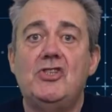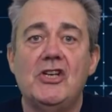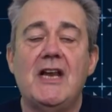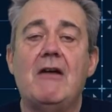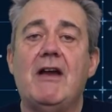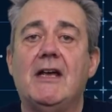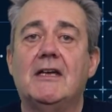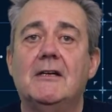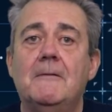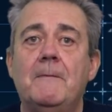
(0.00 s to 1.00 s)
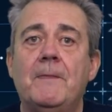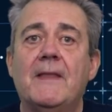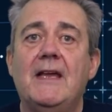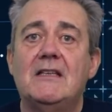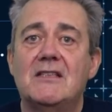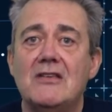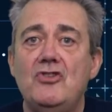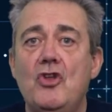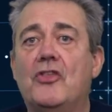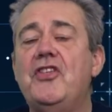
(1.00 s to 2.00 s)
generic. It says
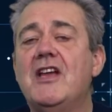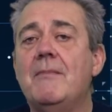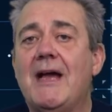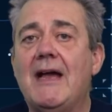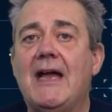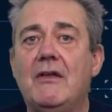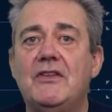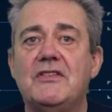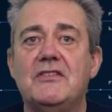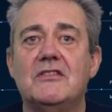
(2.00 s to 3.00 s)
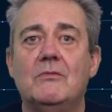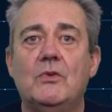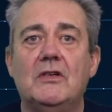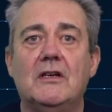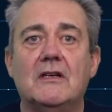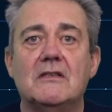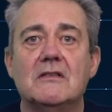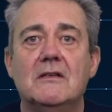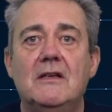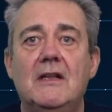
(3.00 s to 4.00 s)
nothing about how the system works.
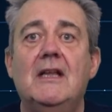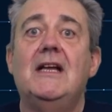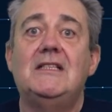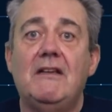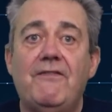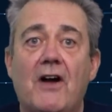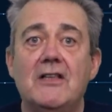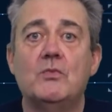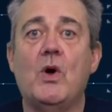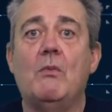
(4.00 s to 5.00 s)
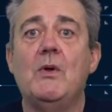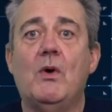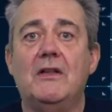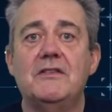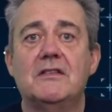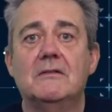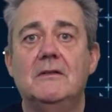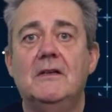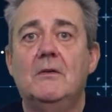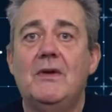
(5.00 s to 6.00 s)
It defines what we want
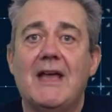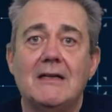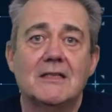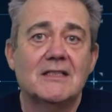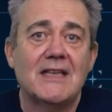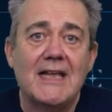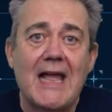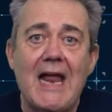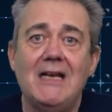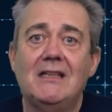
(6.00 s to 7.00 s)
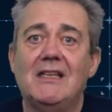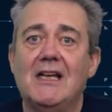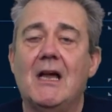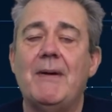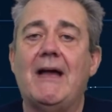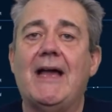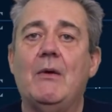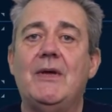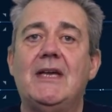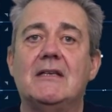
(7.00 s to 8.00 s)
without saying anything about how
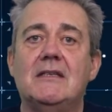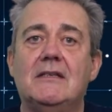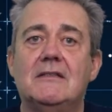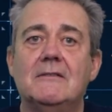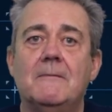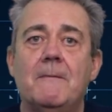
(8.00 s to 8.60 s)
we get it.